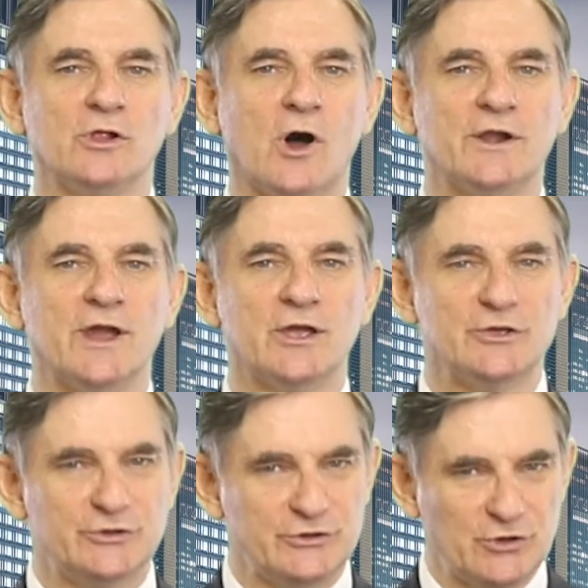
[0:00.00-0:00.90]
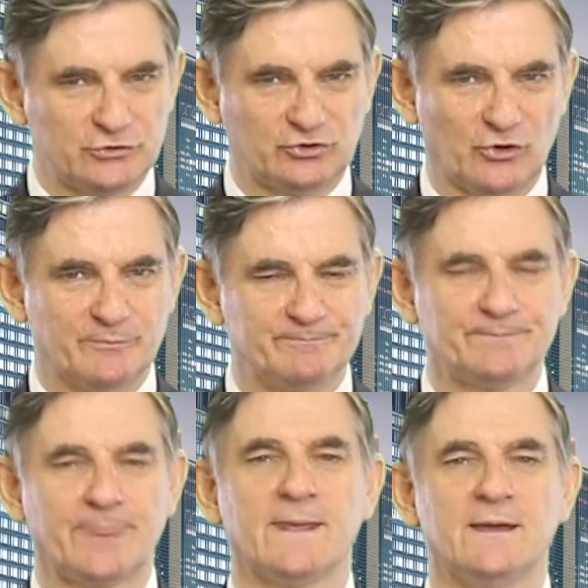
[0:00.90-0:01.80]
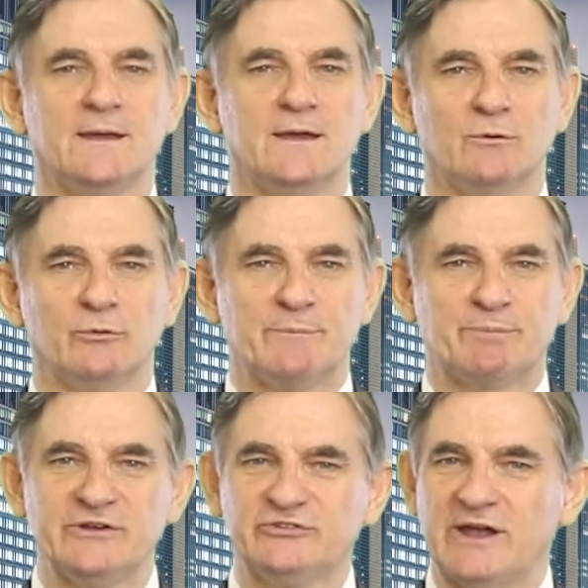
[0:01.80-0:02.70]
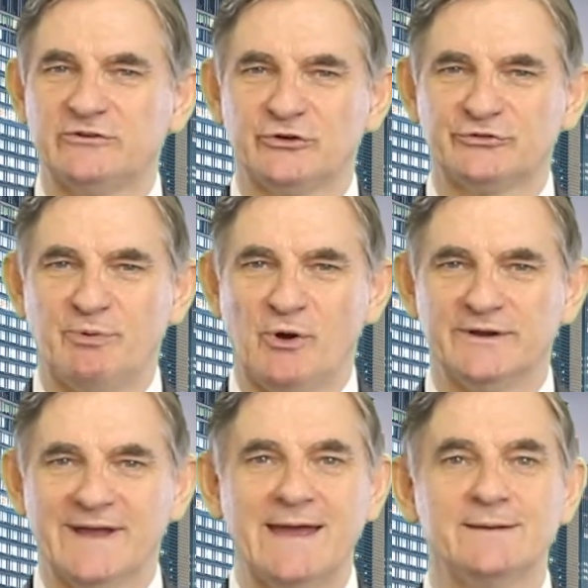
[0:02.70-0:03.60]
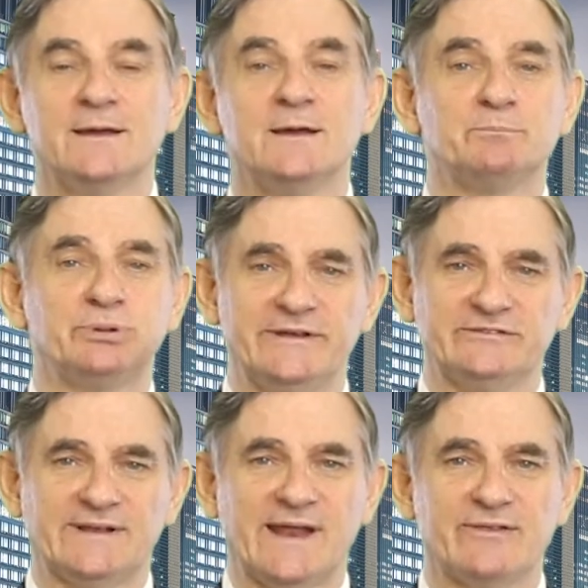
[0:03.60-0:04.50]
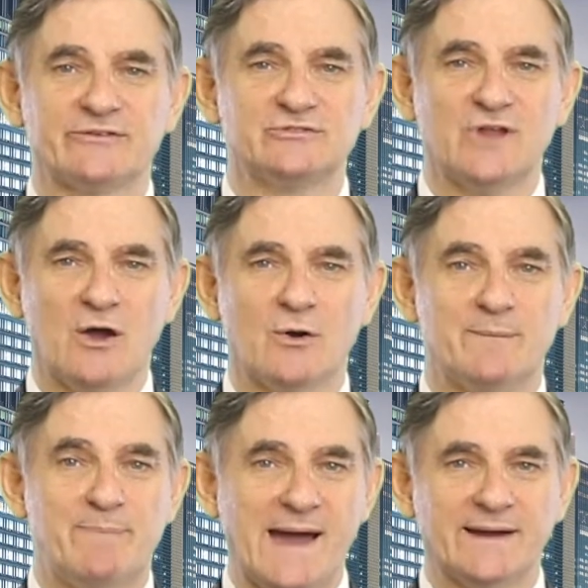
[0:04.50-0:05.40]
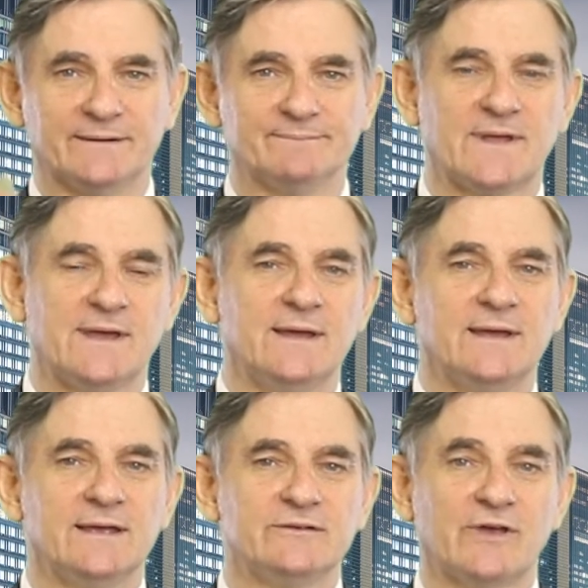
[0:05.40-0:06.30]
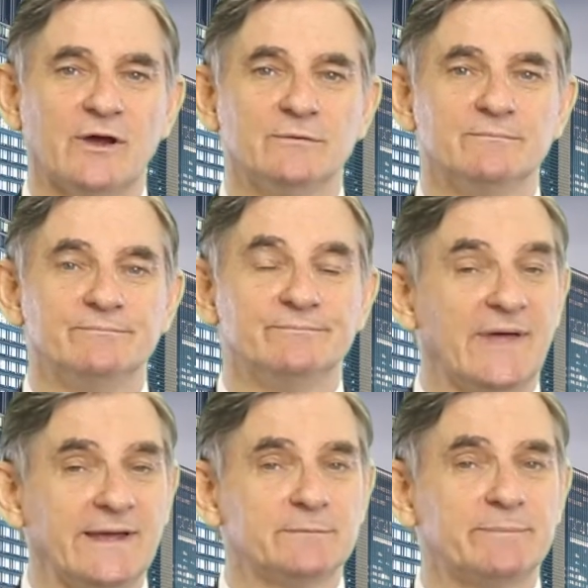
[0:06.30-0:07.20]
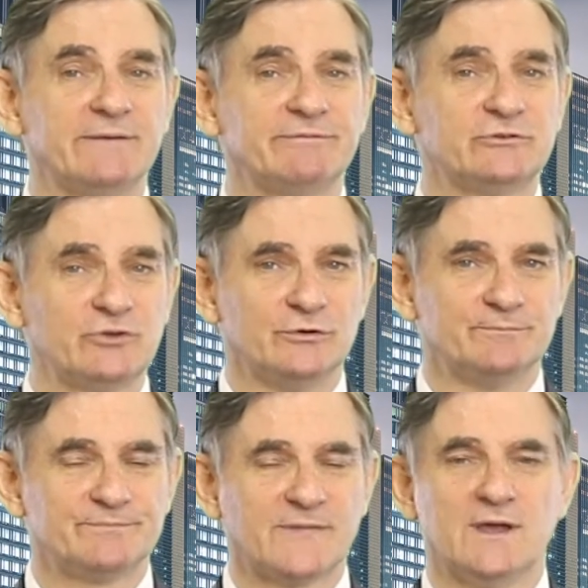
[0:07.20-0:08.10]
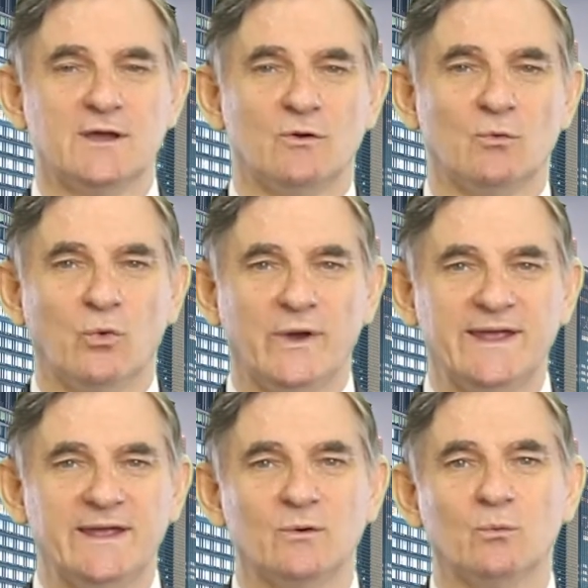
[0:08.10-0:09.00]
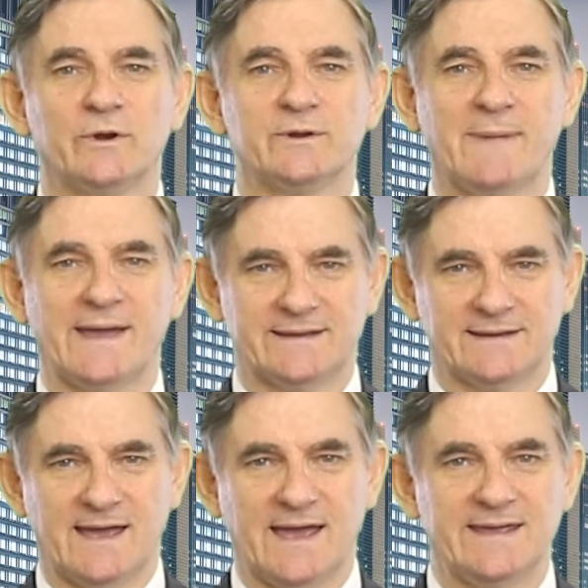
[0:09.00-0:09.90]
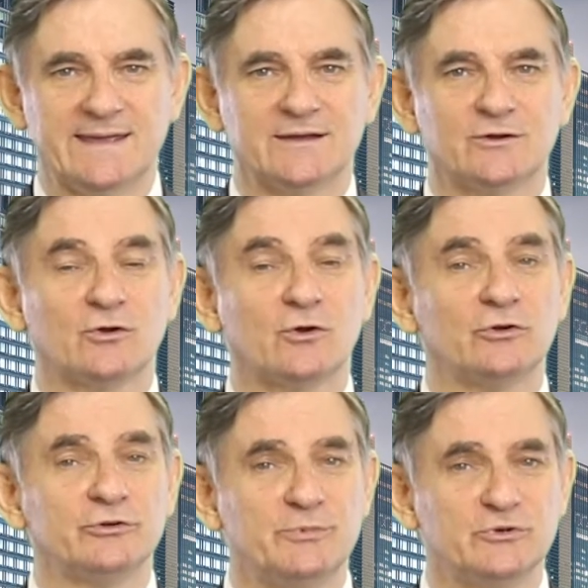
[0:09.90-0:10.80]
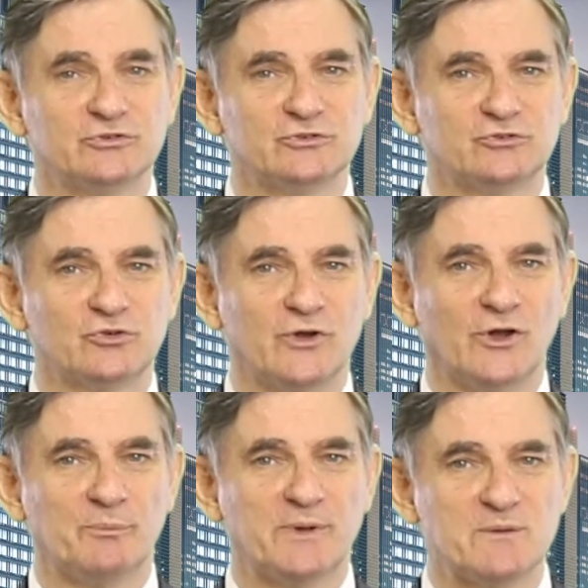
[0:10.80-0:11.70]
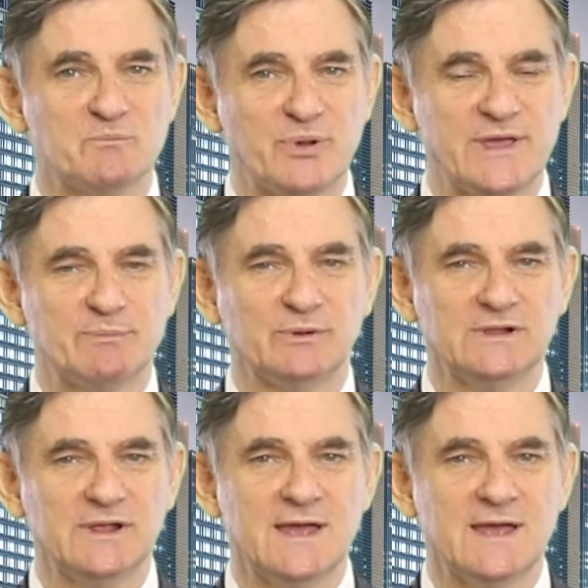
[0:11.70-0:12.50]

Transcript: on YouTube. We appreciate your support, and please let others know about it so they can benefit too. We want to make a contribution to helping people